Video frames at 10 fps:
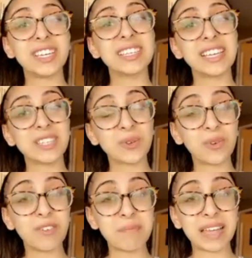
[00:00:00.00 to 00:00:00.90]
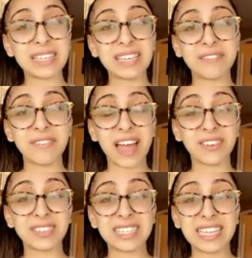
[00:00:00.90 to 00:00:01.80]
is a School of Medicine
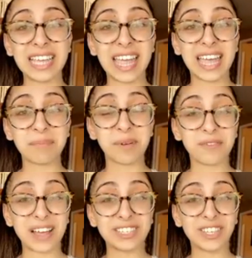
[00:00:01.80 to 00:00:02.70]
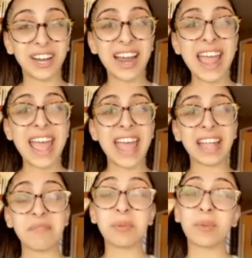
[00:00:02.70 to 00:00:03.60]
faculty and professor, and
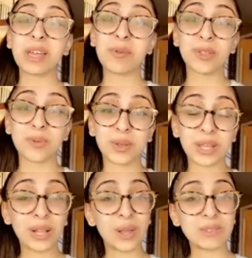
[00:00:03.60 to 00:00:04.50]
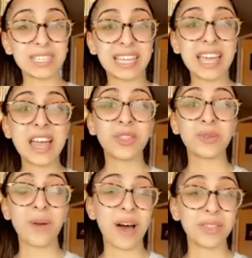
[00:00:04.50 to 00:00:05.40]
I've been working with her really closely
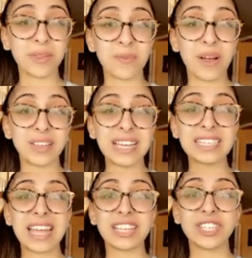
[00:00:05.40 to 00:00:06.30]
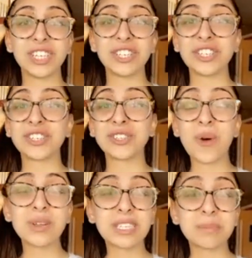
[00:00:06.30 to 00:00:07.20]
through health and wellness, and she is just so
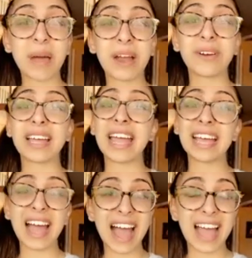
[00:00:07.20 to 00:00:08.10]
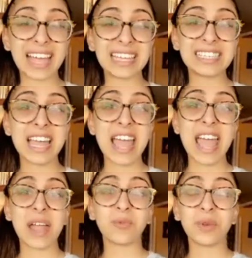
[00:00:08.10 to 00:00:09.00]
inspiring and kind
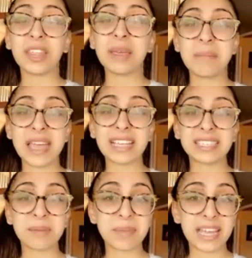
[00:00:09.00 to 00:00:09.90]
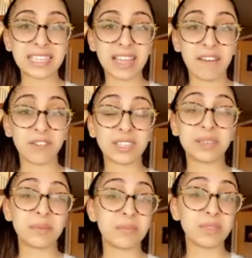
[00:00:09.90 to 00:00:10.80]
and really makes the biggest effort
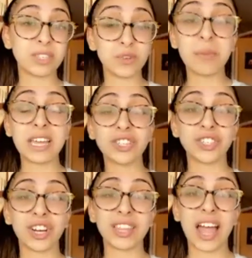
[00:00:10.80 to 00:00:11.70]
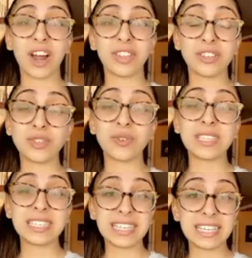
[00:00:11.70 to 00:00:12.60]
to, to make sure that
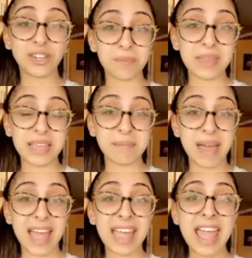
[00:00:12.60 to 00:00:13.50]
students' needs are being met,